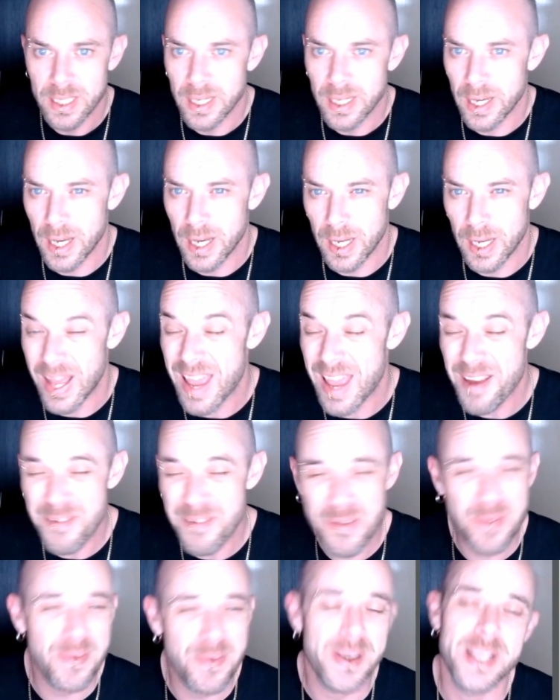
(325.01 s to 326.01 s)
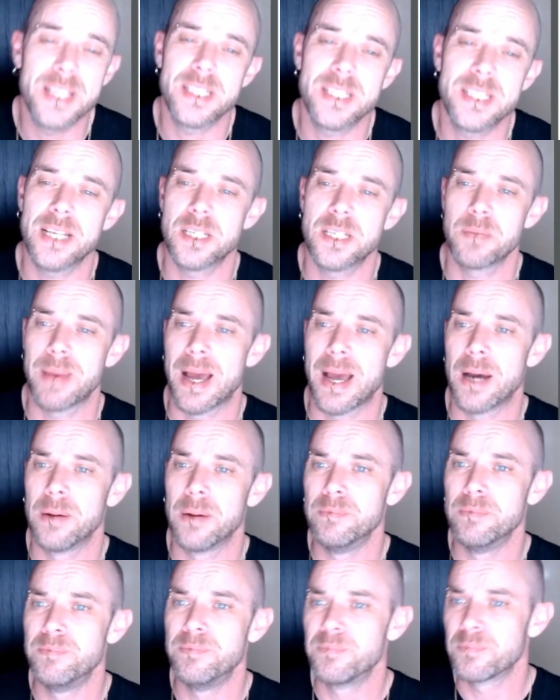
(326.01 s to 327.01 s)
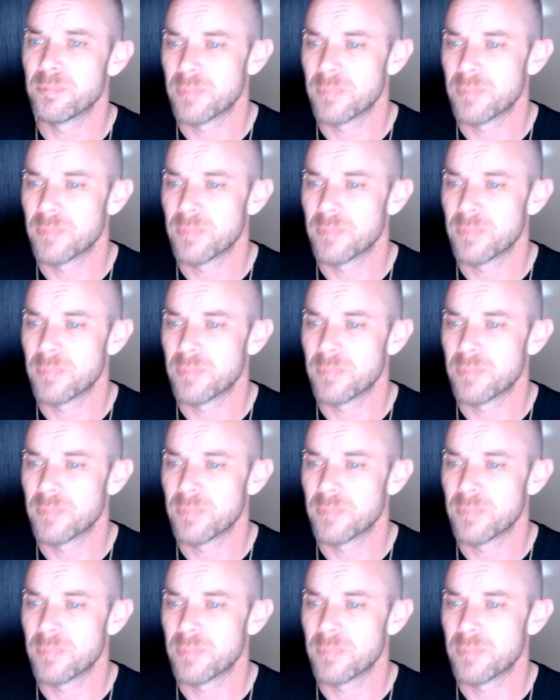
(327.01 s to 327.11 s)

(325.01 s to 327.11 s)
Like everything it says about them,